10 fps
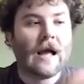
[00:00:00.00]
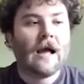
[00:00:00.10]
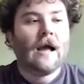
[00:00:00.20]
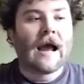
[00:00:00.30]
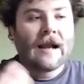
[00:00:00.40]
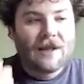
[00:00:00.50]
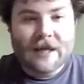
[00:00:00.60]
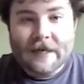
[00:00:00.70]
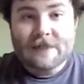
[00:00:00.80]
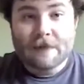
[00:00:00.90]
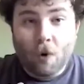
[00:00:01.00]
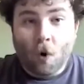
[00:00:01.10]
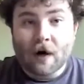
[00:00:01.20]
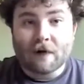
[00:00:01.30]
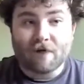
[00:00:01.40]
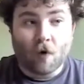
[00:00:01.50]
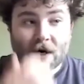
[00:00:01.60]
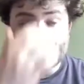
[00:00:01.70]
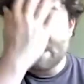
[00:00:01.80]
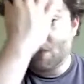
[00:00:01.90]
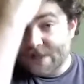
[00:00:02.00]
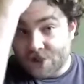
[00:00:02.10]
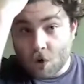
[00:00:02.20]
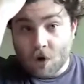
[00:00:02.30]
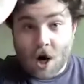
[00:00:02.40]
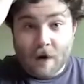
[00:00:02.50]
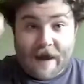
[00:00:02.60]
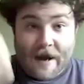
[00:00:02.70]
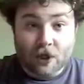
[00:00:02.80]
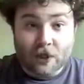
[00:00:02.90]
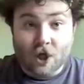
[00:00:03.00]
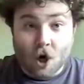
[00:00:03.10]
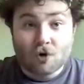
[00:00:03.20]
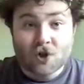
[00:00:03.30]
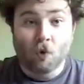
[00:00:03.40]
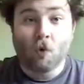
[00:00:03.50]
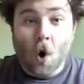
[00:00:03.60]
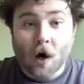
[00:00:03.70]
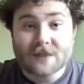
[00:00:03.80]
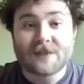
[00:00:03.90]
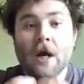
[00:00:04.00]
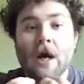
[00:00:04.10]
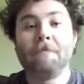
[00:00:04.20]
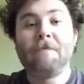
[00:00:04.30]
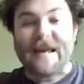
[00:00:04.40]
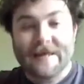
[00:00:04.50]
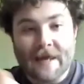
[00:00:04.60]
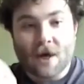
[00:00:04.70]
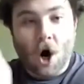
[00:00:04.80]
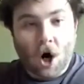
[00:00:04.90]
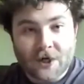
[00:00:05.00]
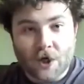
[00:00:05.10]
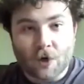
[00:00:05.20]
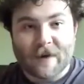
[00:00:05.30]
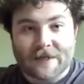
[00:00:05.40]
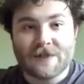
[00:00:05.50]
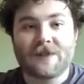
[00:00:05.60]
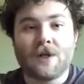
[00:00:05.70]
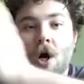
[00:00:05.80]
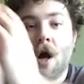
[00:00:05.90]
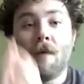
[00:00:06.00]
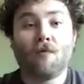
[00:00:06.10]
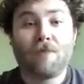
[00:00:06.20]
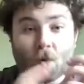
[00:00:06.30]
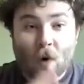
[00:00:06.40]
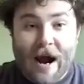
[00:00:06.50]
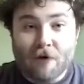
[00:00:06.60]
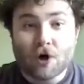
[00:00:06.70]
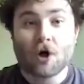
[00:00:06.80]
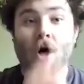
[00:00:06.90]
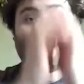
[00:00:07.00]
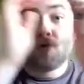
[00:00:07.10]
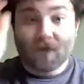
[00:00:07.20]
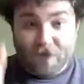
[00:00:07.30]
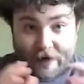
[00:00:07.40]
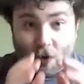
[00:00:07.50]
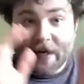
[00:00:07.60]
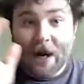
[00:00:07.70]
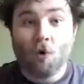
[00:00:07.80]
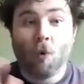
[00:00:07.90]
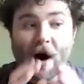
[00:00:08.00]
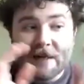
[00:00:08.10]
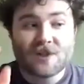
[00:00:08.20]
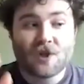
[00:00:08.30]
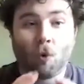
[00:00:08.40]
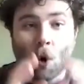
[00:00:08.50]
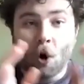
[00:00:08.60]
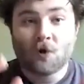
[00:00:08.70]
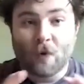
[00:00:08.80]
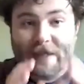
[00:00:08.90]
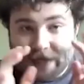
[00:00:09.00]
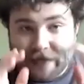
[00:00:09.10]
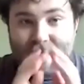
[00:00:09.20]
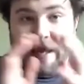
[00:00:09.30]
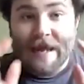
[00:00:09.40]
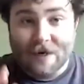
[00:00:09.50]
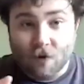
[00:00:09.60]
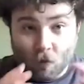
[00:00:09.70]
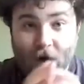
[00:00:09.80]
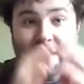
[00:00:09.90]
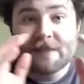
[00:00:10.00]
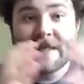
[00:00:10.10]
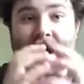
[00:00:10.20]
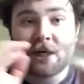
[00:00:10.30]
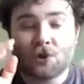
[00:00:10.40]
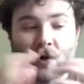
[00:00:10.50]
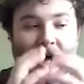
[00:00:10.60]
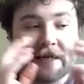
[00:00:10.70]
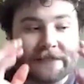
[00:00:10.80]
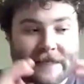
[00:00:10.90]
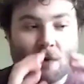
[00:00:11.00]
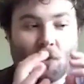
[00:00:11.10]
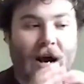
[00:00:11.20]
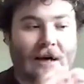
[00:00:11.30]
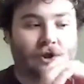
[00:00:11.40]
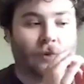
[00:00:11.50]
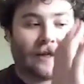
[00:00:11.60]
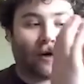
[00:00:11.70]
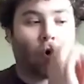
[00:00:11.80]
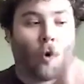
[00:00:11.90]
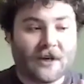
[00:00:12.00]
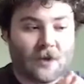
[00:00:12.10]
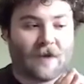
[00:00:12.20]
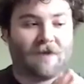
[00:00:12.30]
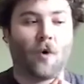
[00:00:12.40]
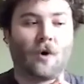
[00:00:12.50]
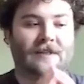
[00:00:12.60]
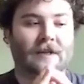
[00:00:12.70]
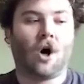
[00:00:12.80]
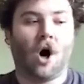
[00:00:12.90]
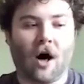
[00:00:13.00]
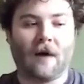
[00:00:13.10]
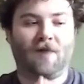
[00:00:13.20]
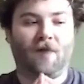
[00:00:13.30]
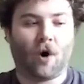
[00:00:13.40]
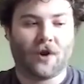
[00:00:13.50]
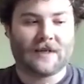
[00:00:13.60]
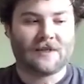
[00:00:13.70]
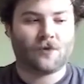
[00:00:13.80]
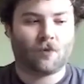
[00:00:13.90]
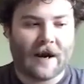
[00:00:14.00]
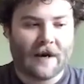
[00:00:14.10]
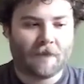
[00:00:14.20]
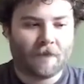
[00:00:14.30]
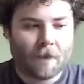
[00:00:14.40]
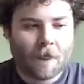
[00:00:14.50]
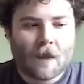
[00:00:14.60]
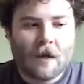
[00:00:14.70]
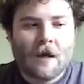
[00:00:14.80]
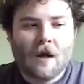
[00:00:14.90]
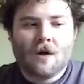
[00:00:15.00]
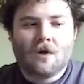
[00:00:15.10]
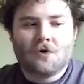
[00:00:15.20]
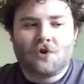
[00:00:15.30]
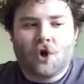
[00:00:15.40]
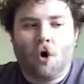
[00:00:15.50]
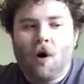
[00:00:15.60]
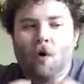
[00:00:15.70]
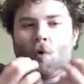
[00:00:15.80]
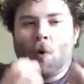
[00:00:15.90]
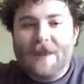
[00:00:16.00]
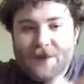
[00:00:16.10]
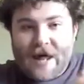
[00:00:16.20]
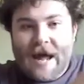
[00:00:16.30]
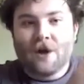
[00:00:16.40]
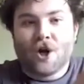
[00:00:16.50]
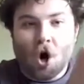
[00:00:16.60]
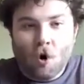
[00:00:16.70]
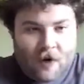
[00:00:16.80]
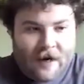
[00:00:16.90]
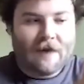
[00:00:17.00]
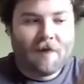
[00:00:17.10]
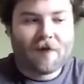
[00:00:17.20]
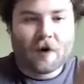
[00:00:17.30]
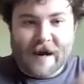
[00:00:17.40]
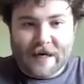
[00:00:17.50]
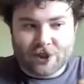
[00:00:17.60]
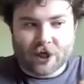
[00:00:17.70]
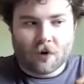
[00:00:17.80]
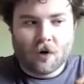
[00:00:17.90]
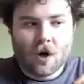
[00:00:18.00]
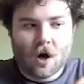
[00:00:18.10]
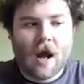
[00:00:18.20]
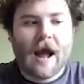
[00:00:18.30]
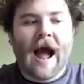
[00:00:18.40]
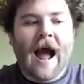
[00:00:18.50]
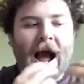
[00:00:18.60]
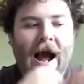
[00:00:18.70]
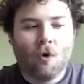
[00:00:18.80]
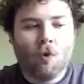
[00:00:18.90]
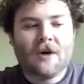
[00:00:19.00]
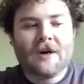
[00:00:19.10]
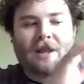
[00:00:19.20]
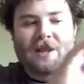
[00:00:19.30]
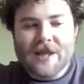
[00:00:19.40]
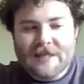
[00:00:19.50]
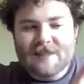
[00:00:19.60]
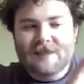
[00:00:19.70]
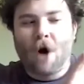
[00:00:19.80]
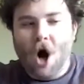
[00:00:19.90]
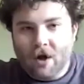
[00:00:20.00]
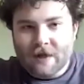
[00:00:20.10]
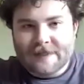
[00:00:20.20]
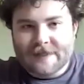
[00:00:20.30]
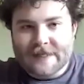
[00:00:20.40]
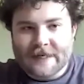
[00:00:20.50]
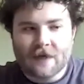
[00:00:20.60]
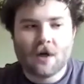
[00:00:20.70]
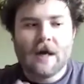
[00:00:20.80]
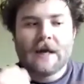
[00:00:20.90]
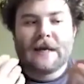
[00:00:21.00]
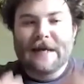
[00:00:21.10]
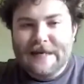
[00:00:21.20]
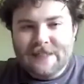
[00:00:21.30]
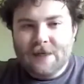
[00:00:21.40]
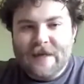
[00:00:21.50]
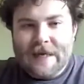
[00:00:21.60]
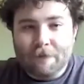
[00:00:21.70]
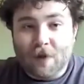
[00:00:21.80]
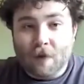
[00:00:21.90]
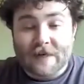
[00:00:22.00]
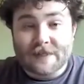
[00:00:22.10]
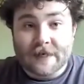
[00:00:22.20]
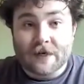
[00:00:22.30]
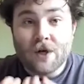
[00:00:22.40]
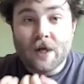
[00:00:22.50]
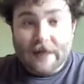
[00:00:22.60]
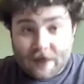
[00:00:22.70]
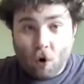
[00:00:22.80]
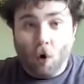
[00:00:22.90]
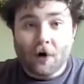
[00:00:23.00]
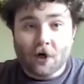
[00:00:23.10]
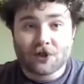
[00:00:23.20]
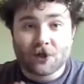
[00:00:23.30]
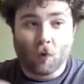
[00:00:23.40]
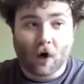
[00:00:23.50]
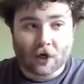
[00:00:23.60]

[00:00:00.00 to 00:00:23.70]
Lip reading: And I think it's important for us that we don't automatically go towards making arguments, but rather figuring out what is the world we live in. What is the actual idea that we're actually going focusing on for this, right? So with that known information, how would this policy need to be implemented in order to work?